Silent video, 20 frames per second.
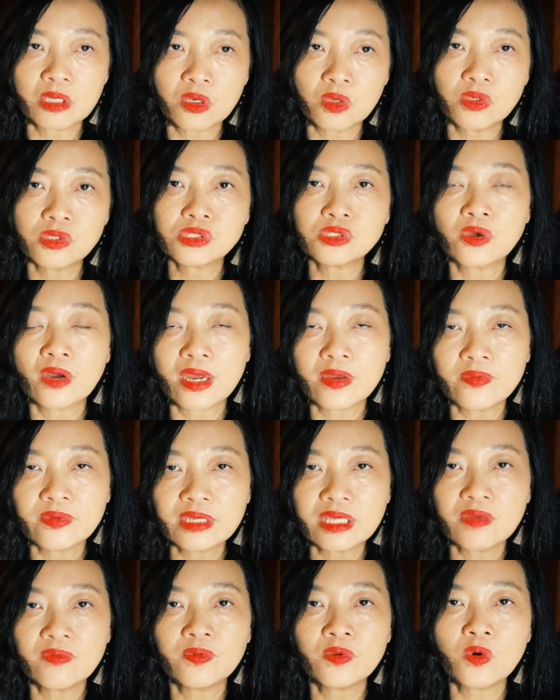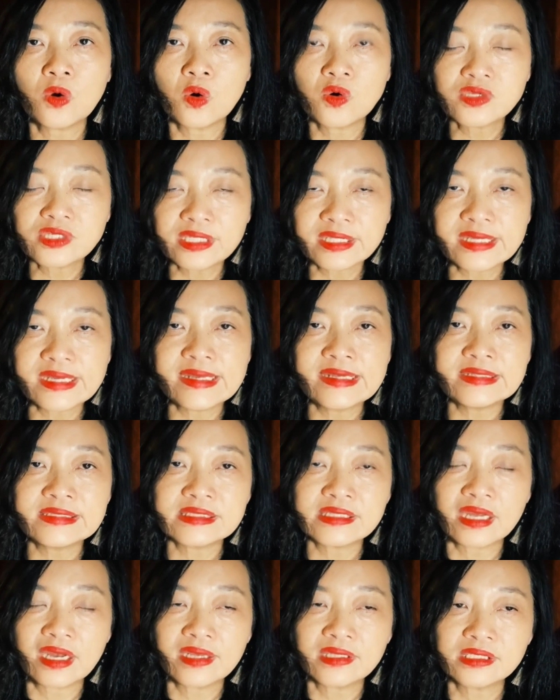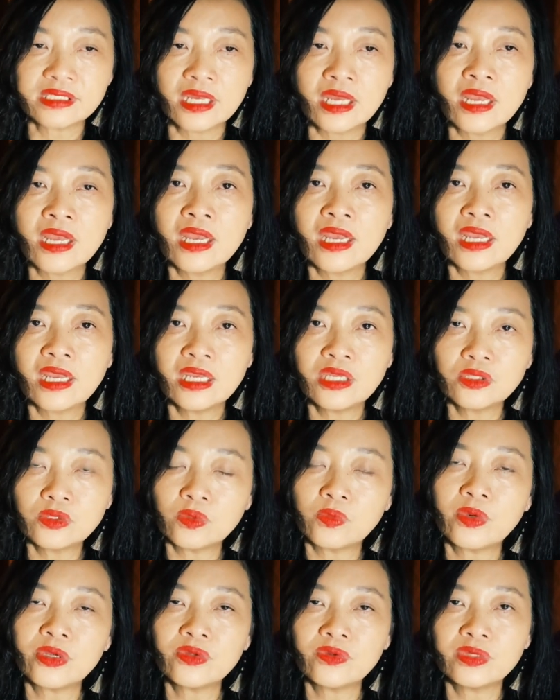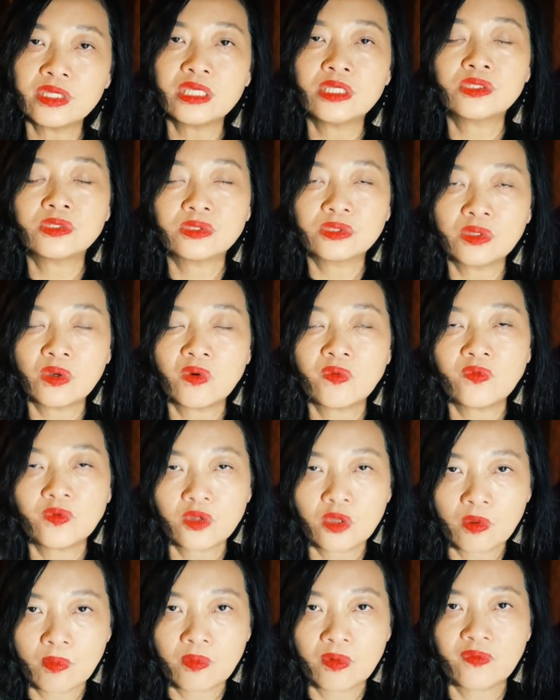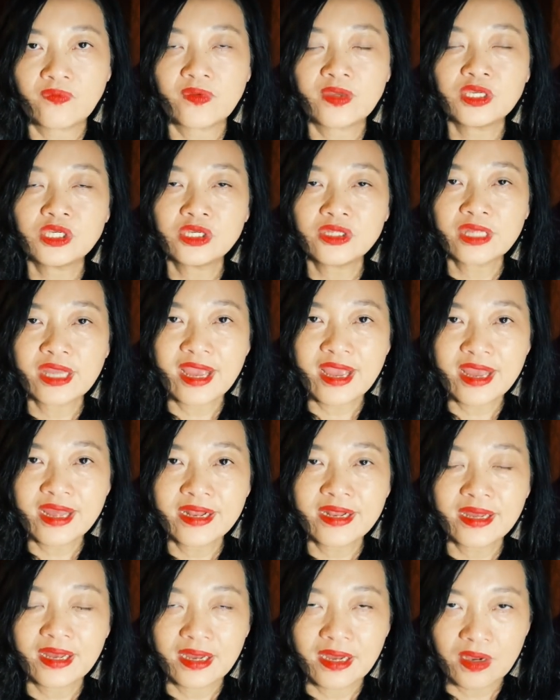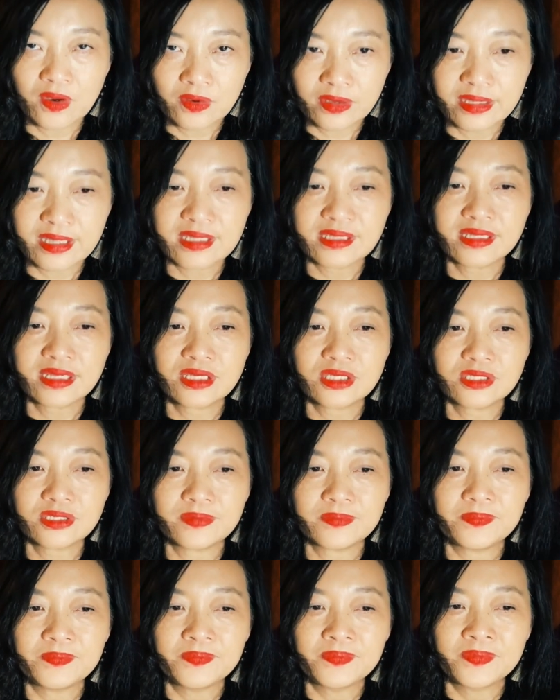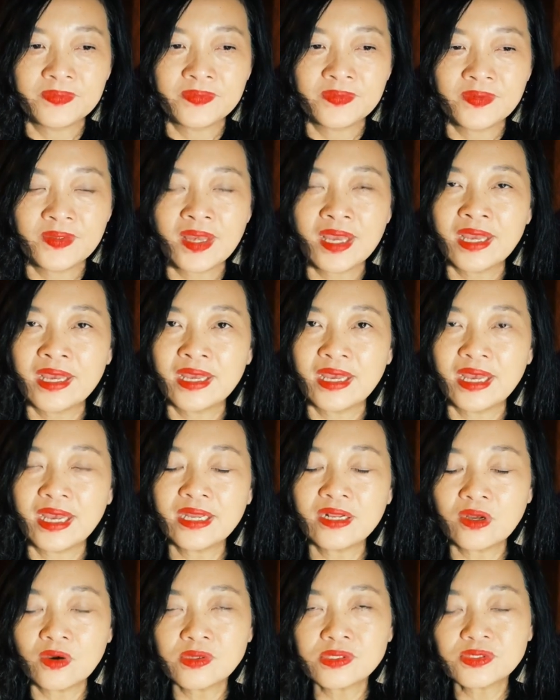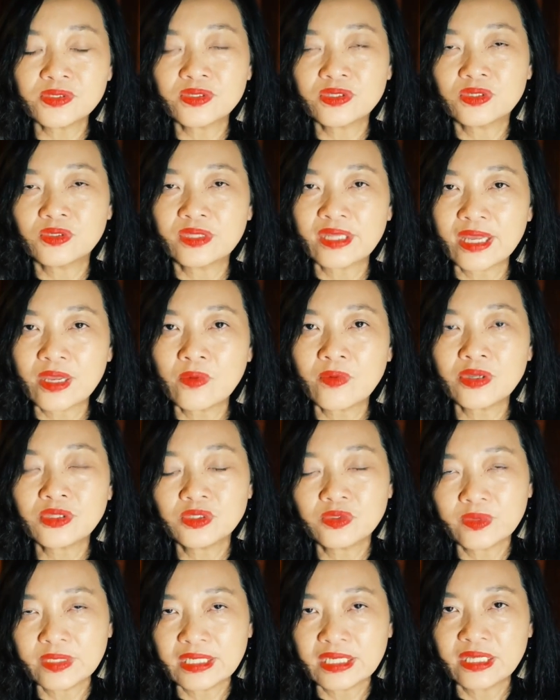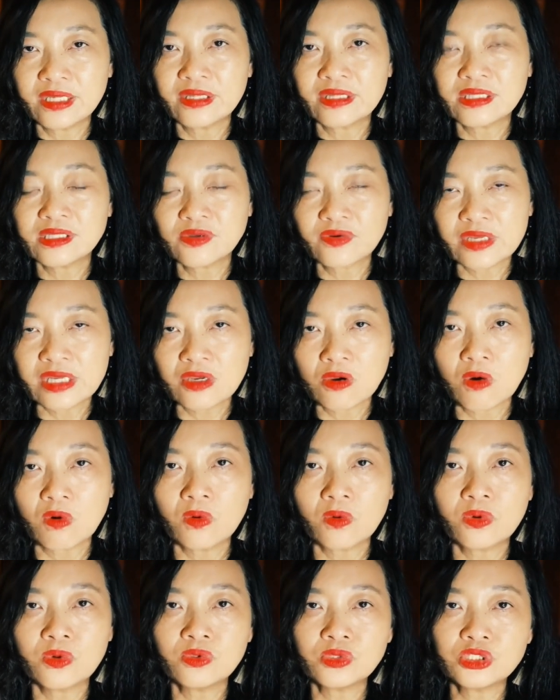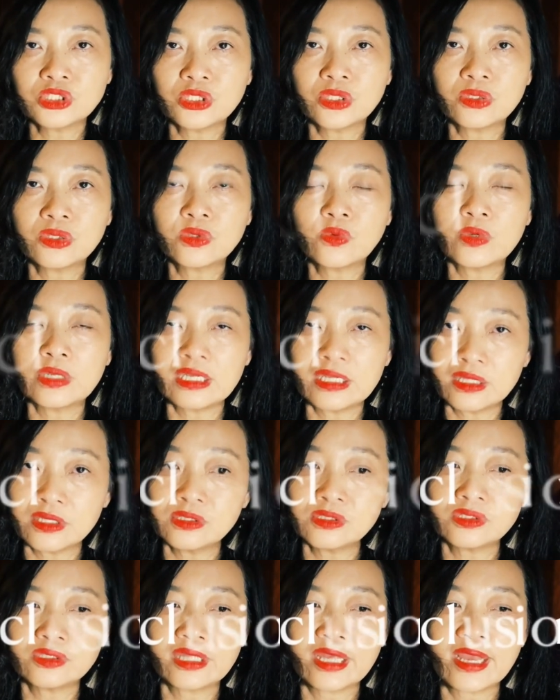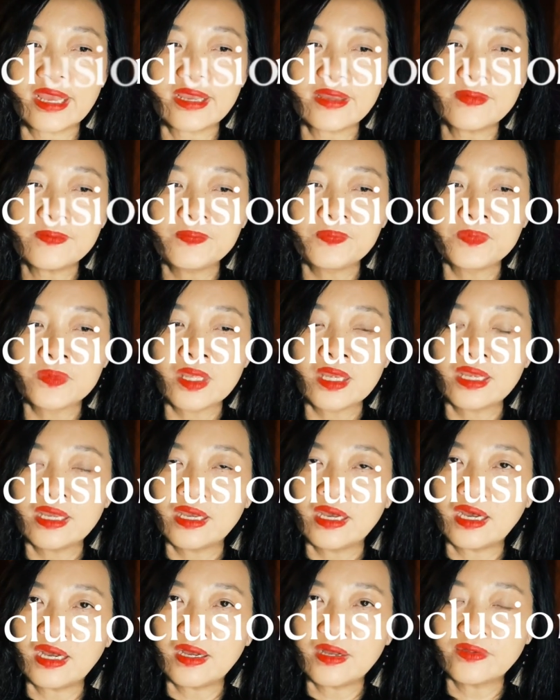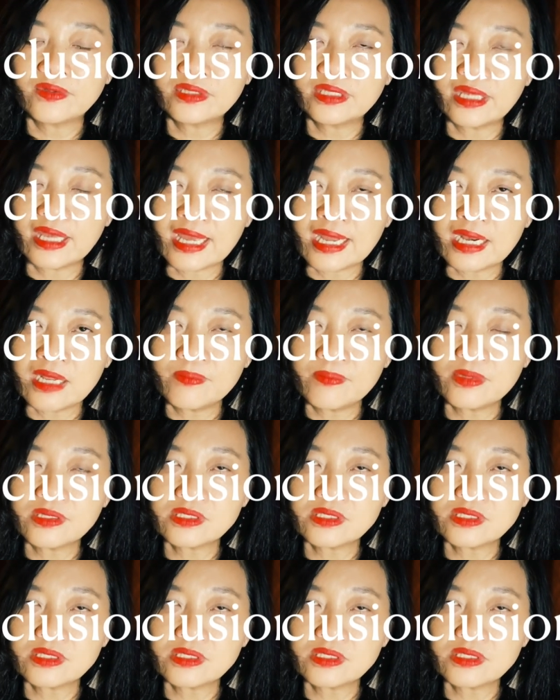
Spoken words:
So I will give you awesome insights into what you need to know for your profession and organization. And also today, what do we learn? So in conclusion, we learned today the elements of